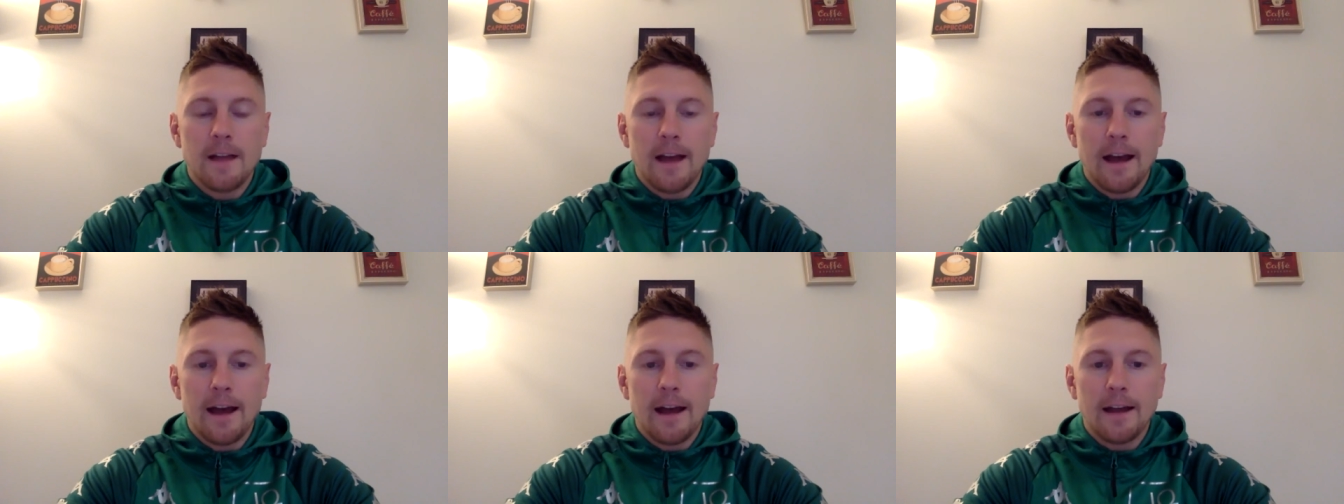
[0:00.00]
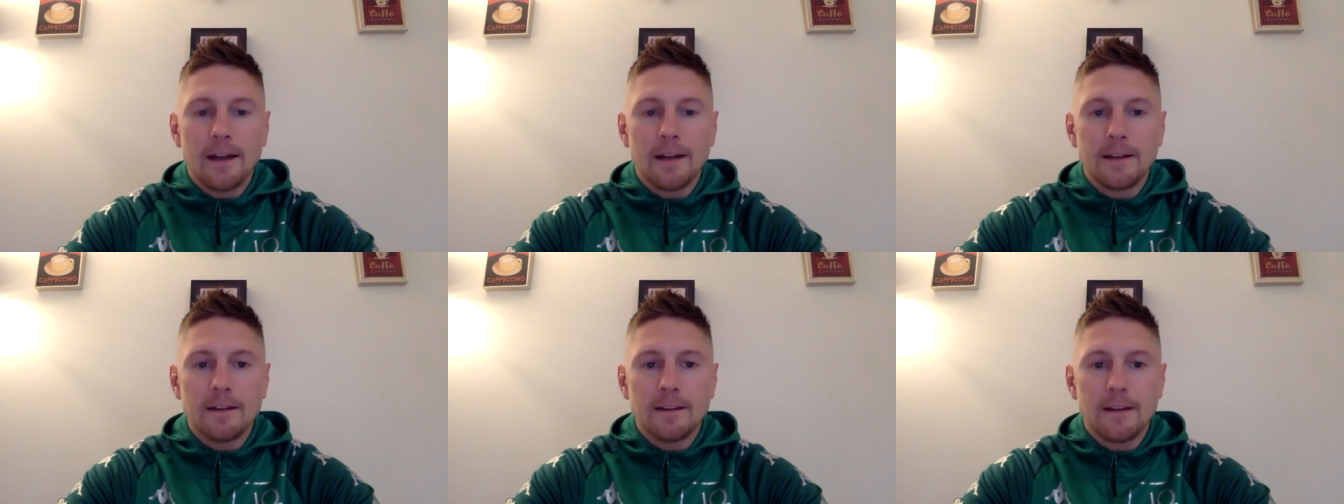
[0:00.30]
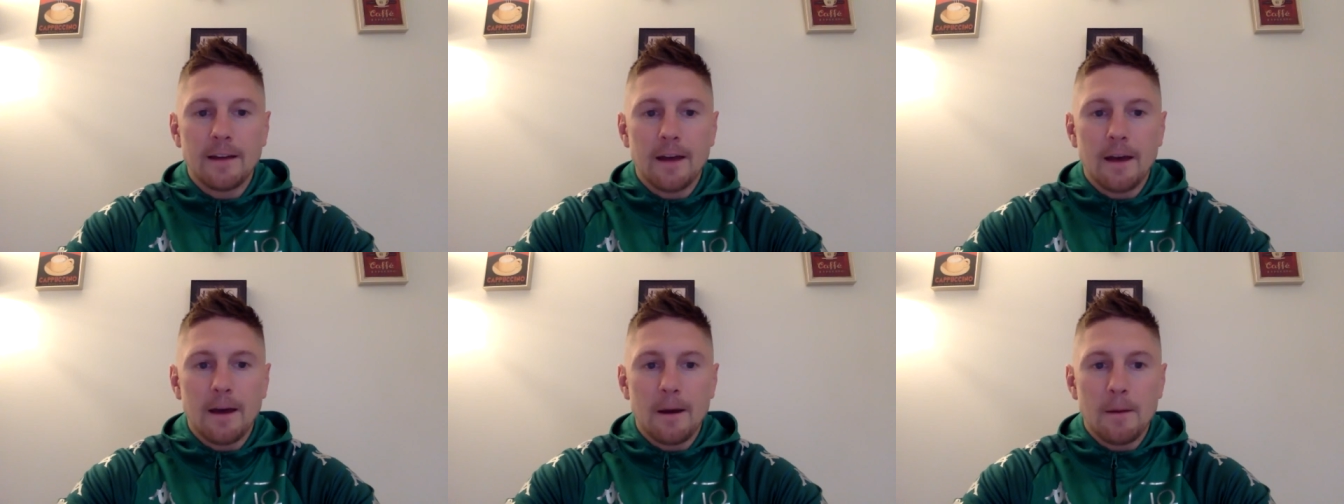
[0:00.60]
And
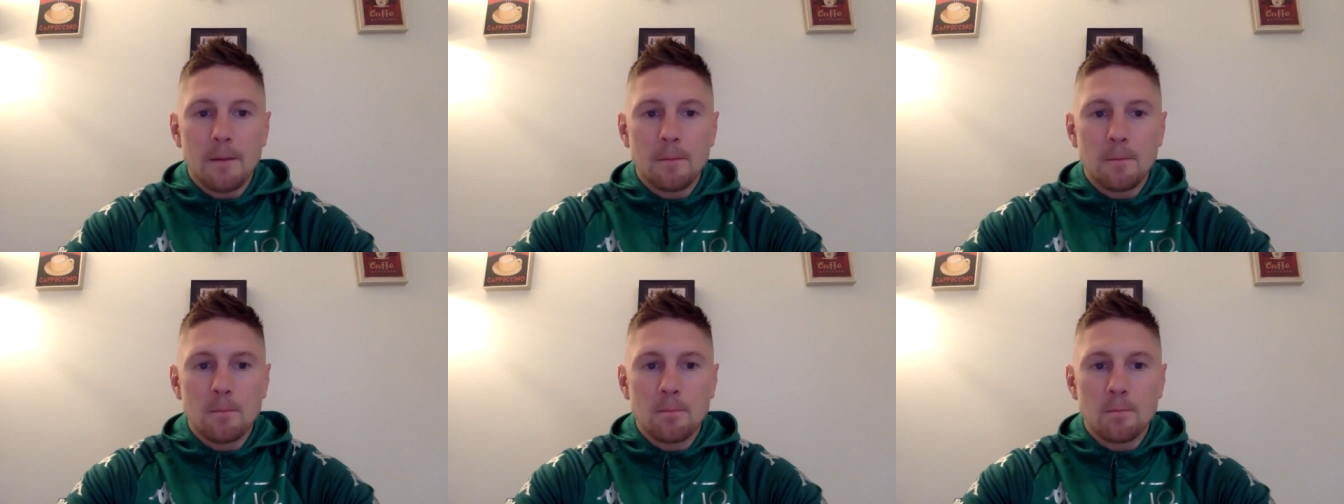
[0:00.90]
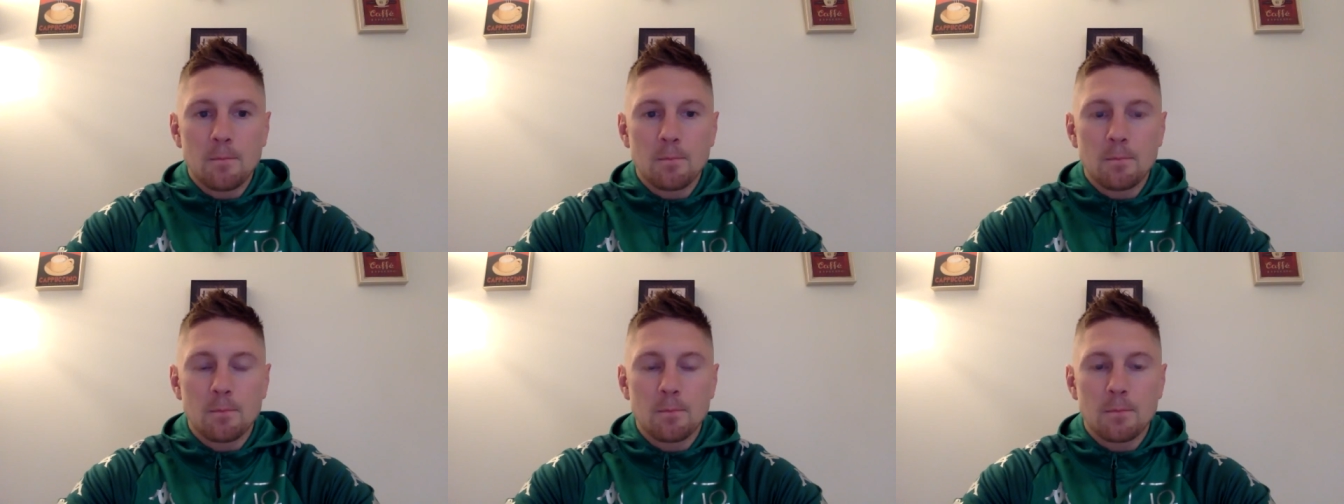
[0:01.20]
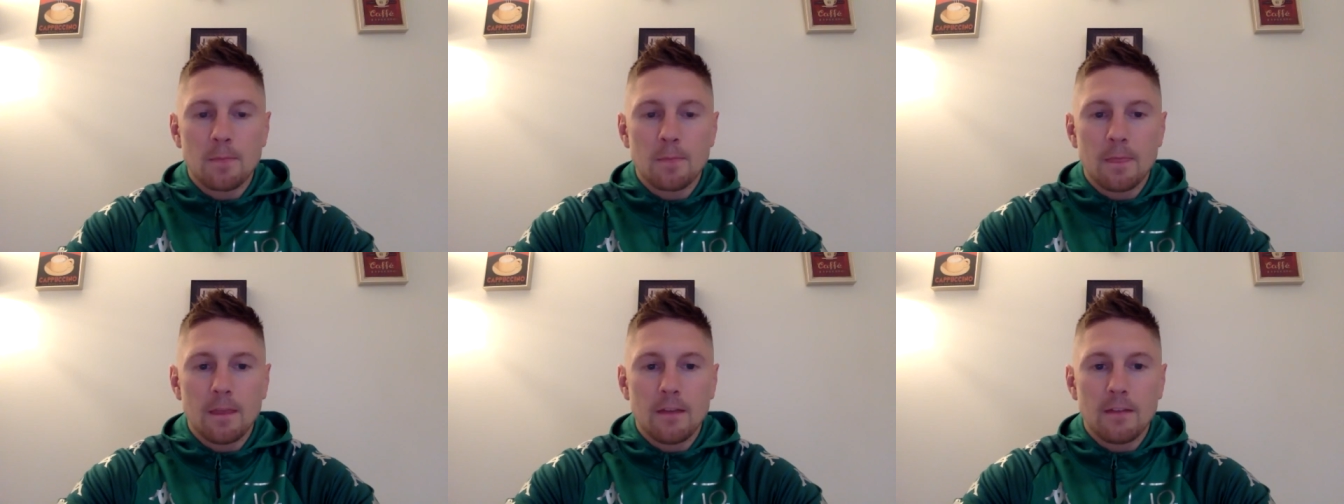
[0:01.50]
um,
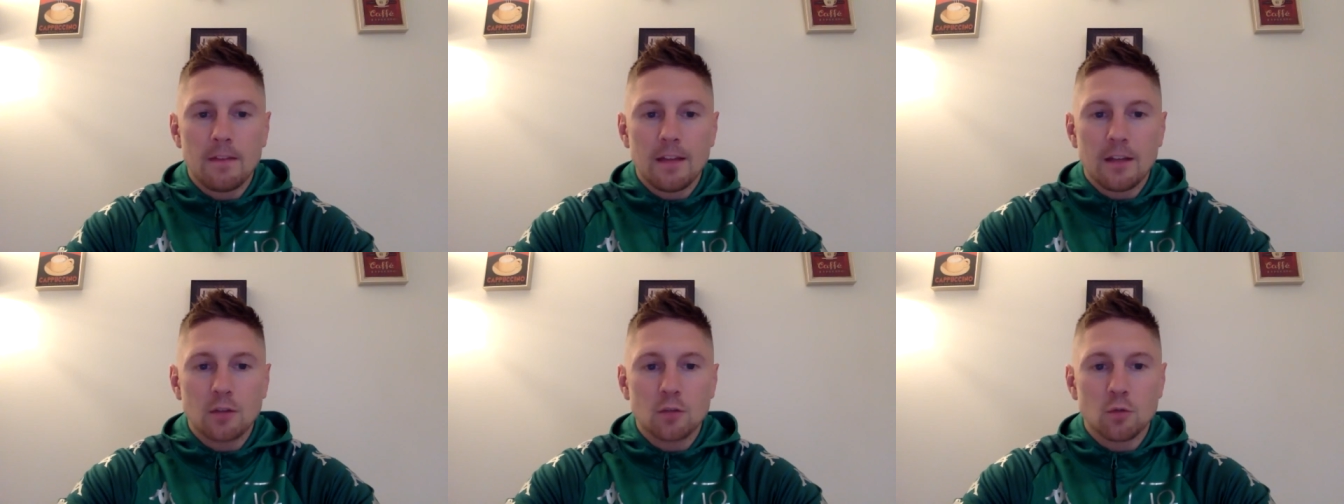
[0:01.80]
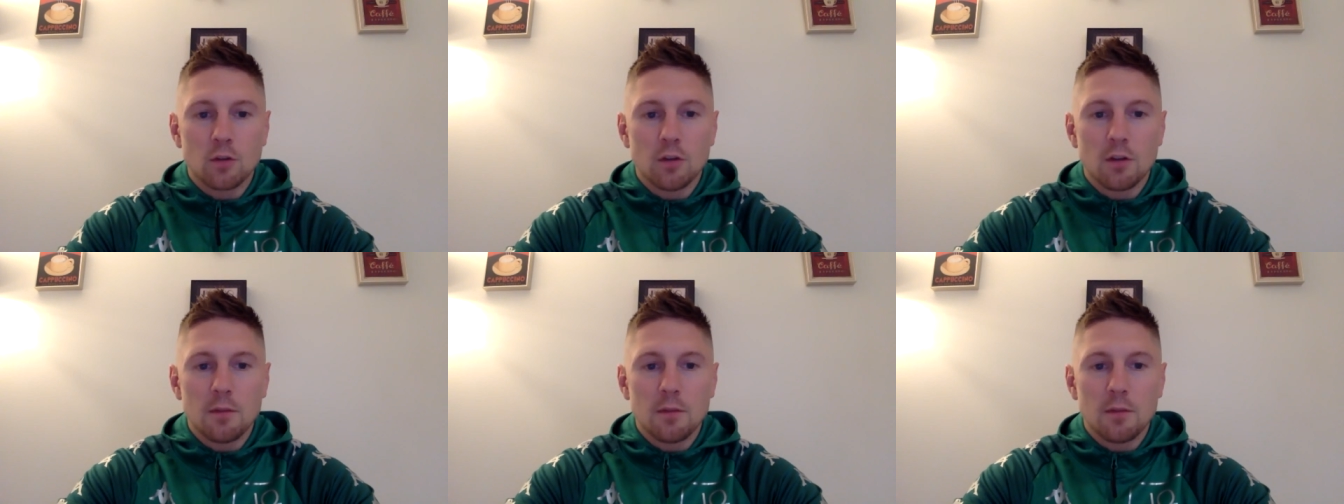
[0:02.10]
that's one of